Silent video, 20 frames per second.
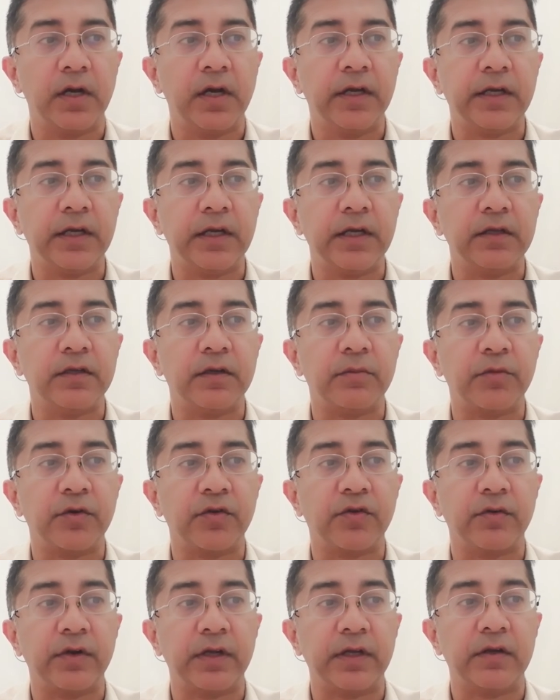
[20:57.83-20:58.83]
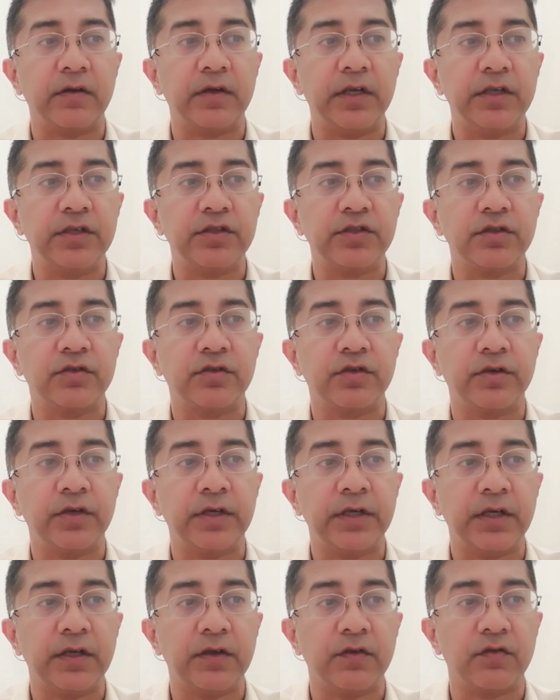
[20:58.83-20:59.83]
Number 3. Each
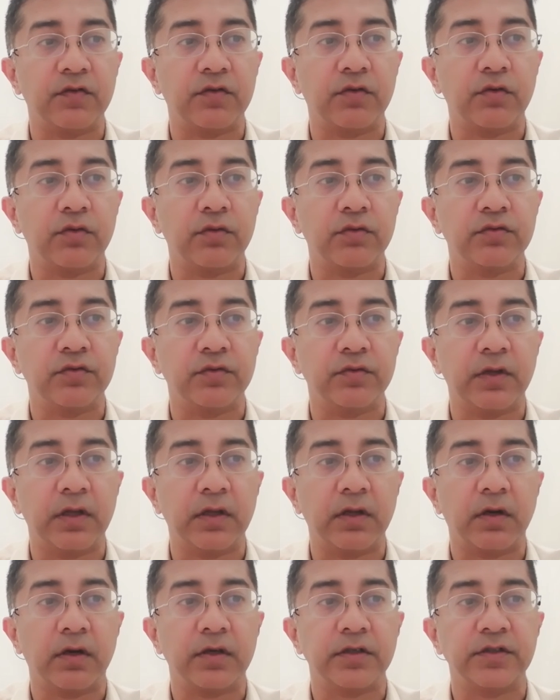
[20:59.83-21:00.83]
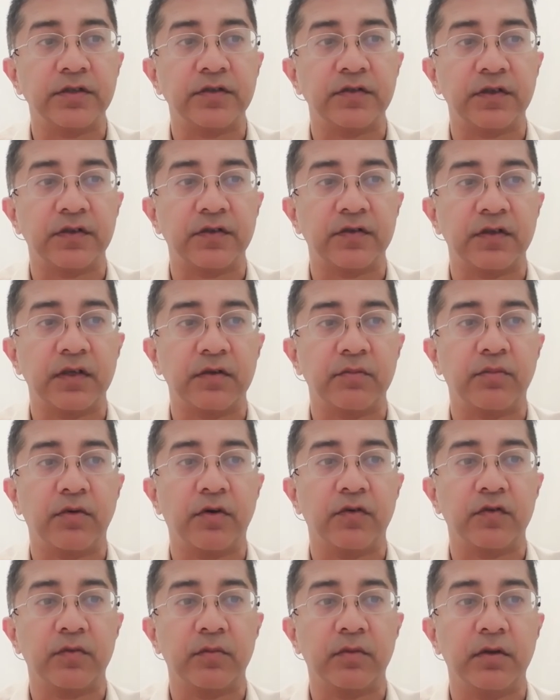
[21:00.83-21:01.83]
tree is grown to the largest extent
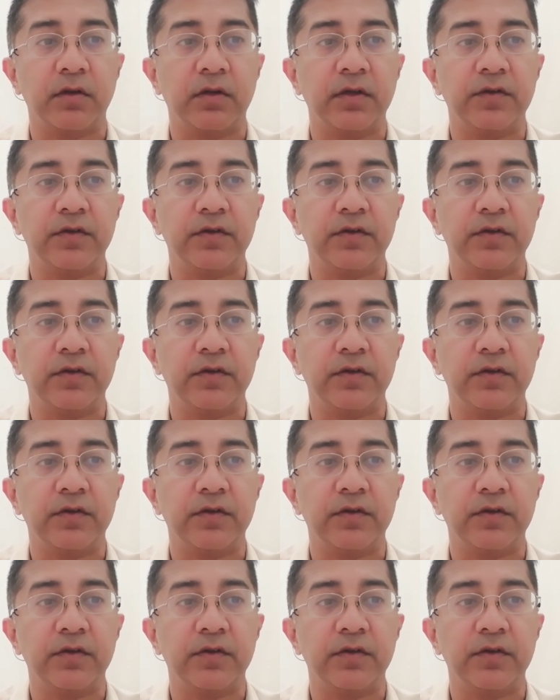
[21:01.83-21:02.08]
possible.